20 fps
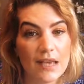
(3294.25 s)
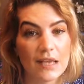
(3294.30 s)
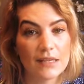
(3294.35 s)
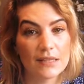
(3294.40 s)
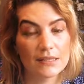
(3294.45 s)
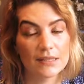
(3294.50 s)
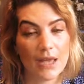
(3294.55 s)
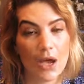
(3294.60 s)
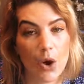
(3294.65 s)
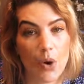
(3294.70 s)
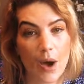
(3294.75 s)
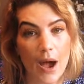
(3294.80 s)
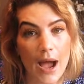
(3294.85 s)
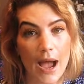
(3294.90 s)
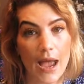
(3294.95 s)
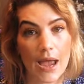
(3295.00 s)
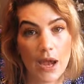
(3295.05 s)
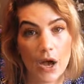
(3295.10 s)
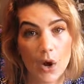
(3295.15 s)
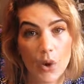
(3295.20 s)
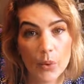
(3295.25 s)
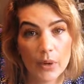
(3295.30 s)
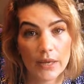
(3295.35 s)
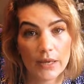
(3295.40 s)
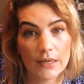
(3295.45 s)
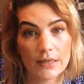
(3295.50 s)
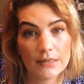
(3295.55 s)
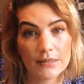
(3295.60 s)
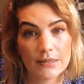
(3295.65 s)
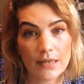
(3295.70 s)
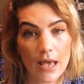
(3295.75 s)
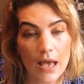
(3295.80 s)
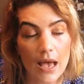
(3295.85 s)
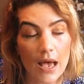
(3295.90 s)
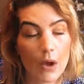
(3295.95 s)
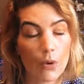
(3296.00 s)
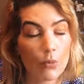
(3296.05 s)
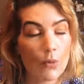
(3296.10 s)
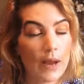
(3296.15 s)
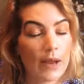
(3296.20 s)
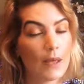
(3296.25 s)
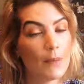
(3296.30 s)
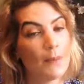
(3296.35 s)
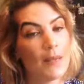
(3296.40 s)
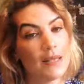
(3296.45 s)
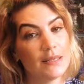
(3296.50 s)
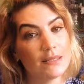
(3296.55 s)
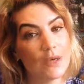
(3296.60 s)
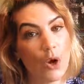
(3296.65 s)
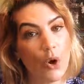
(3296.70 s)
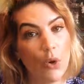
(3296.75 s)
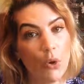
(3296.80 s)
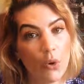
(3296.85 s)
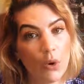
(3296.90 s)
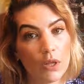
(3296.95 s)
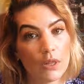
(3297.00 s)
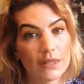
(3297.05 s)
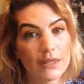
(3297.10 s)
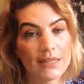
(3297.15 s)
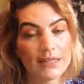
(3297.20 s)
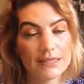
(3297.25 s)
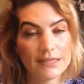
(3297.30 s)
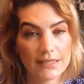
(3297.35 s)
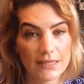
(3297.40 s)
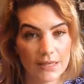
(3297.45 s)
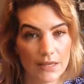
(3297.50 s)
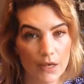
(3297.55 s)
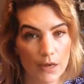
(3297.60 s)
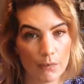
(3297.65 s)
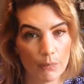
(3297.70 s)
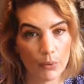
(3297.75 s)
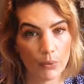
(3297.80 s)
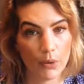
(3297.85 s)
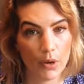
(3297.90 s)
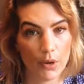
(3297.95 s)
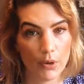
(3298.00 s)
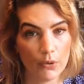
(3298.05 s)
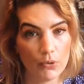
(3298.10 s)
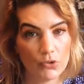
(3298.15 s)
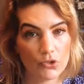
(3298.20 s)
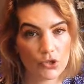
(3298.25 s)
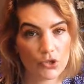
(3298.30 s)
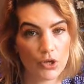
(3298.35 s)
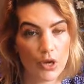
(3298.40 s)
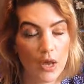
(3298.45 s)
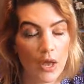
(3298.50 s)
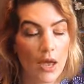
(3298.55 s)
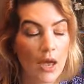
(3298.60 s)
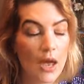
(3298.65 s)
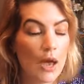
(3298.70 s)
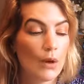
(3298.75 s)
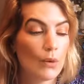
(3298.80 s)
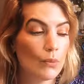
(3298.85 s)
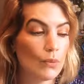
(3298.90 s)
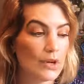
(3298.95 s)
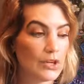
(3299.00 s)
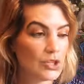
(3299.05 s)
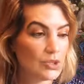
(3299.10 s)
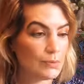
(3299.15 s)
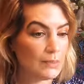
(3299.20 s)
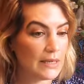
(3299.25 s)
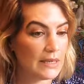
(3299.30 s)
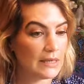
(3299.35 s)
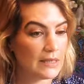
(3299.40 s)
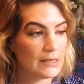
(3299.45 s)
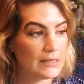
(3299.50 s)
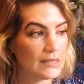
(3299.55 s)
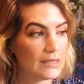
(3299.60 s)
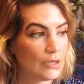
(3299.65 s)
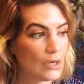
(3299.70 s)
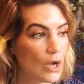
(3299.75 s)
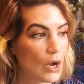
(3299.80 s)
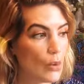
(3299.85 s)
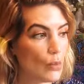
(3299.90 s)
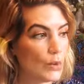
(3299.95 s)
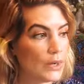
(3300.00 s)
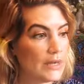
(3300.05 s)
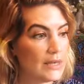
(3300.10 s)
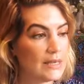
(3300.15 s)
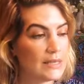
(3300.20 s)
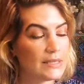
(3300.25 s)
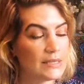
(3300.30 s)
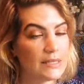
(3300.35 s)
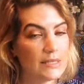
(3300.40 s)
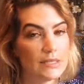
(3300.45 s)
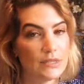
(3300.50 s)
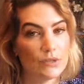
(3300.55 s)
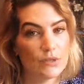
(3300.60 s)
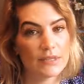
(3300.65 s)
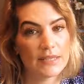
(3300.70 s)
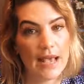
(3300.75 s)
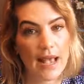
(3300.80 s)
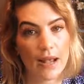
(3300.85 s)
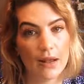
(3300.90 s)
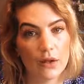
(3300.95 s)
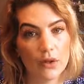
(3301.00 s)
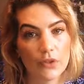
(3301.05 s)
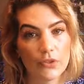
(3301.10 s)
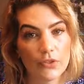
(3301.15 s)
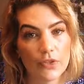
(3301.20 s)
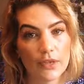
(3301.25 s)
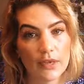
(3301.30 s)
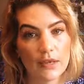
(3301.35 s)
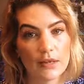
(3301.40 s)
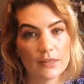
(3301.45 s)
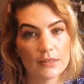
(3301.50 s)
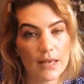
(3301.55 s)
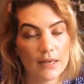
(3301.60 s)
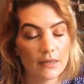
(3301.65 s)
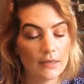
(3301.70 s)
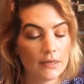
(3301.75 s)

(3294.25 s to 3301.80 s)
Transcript: So I always uh, recommend a holistic approach which means, you know, we need to tackle things on